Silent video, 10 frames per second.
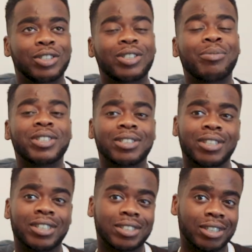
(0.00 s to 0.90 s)
To some
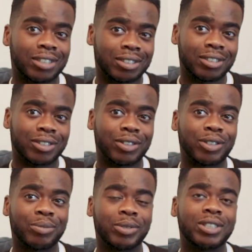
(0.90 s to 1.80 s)
extent,
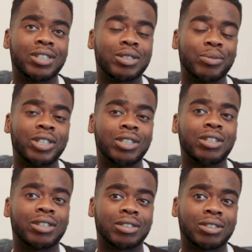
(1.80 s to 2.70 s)
his disability
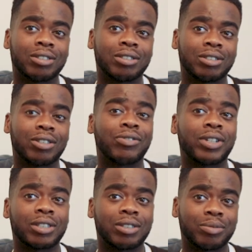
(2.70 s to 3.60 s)
does
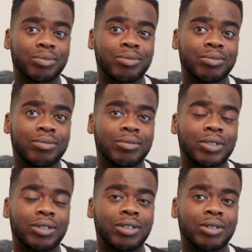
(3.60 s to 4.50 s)
affect
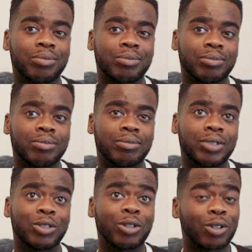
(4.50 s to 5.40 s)
him.
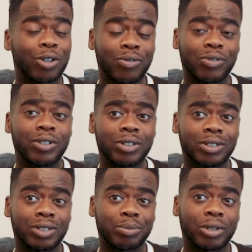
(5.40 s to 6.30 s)
He's got the
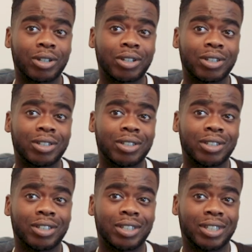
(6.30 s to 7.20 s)
confidence, but
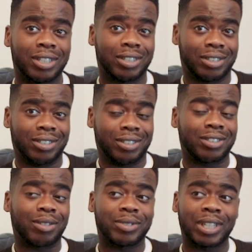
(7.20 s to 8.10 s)

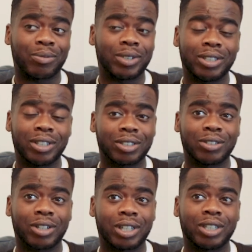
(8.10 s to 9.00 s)
sometimes when he does
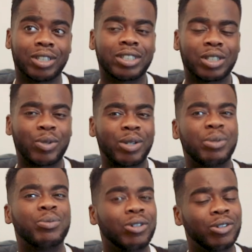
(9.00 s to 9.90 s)
go out there, it's the way
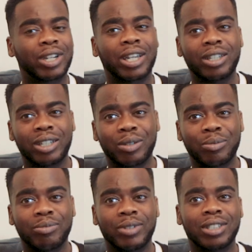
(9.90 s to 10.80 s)
people look at
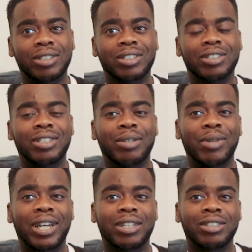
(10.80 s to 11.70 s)
him and they
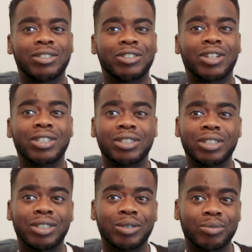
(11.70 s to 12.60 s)
might judge
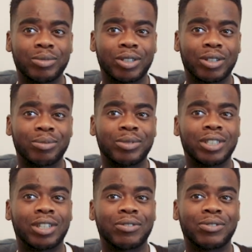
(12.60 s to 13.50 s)
him, you know what I
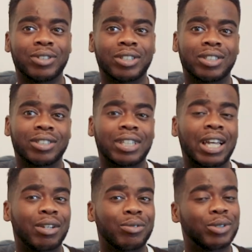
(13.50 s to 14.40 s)
mean? I think
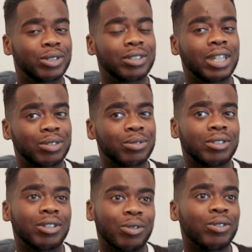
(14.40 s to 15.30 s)
that's
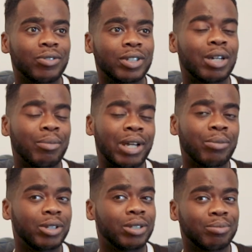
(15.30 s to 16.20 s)
the only thing that
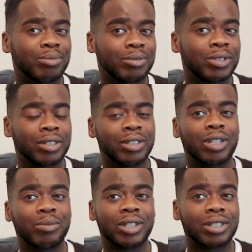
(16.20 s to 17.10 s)
might bring him
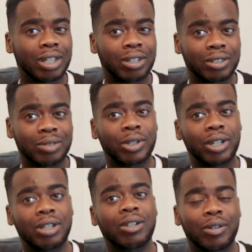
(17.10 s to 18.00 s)
a bit down,
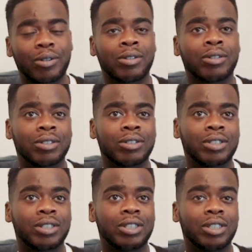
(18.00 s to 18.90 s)
but
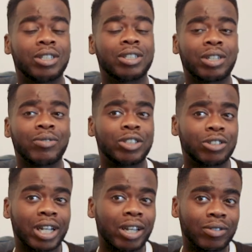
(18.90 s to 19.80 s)
he does have a
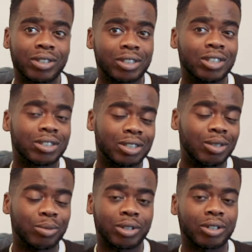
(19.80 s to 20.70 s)
drive and he does
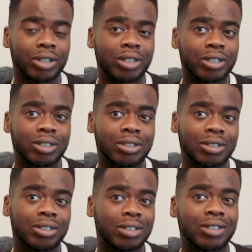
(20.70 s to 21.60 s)
keep on going.
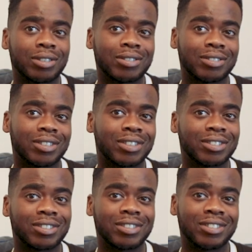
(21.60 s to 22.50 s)
Yeah,
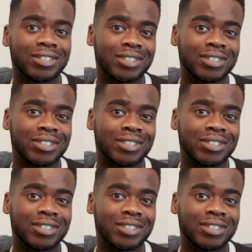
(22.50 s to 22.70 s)
that's good.